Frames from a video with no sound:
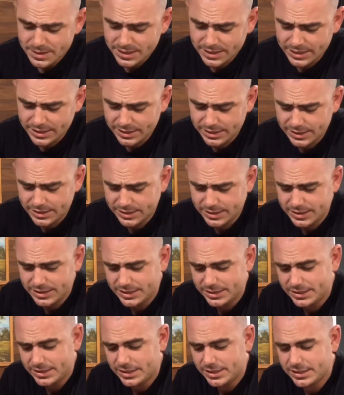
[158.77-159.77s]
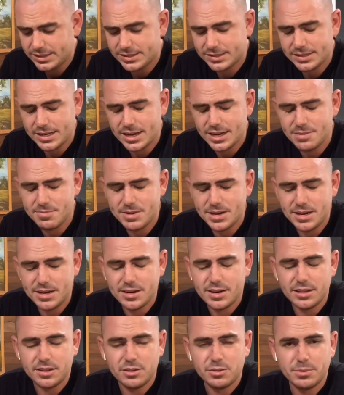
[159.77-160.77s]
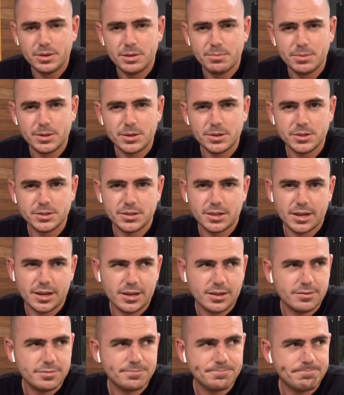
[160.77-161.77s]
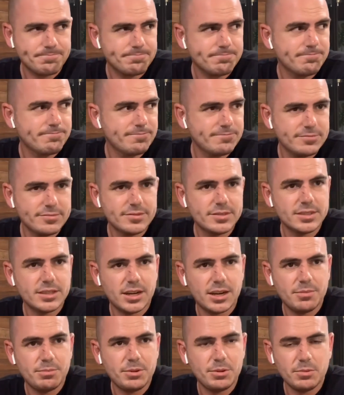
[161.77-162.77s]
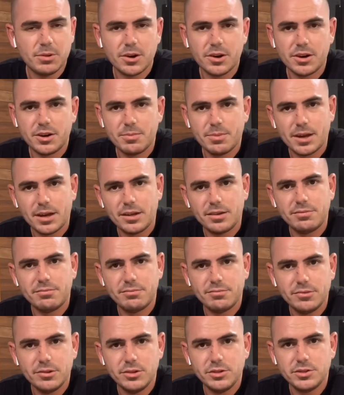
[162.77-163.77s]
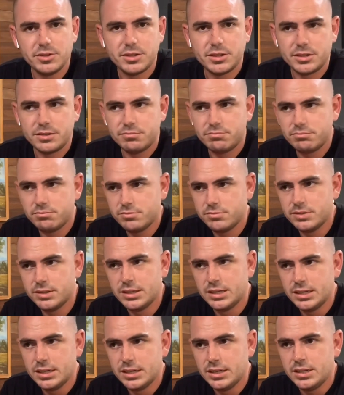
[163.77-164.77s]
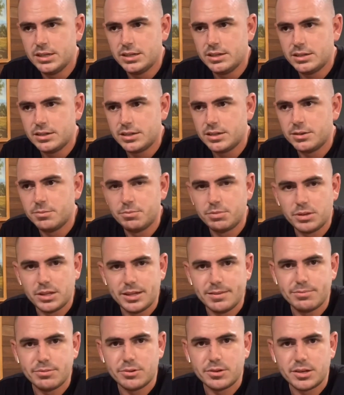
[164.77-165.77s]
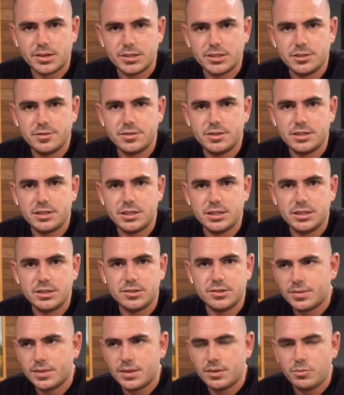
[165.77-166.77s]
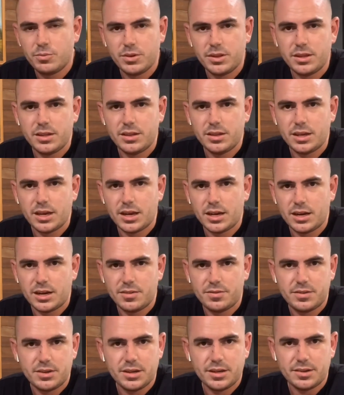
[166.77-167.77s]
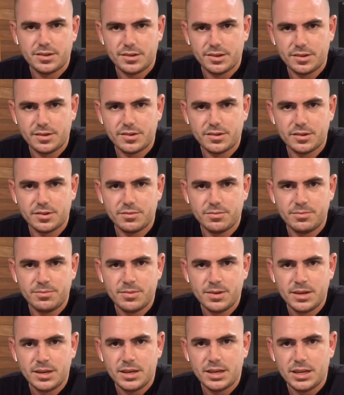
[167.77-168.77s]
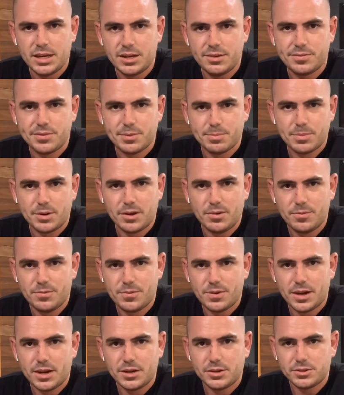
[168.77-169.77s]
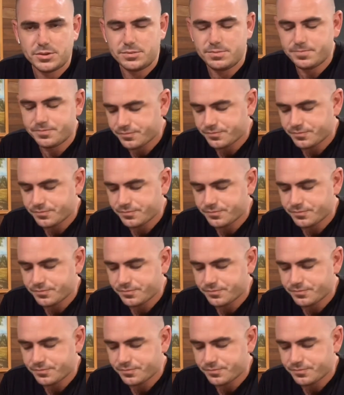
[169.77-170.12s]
Yeah, it scared me a little bit because like I'd be worried about losing complete productivity within the NFT system if the pump failed.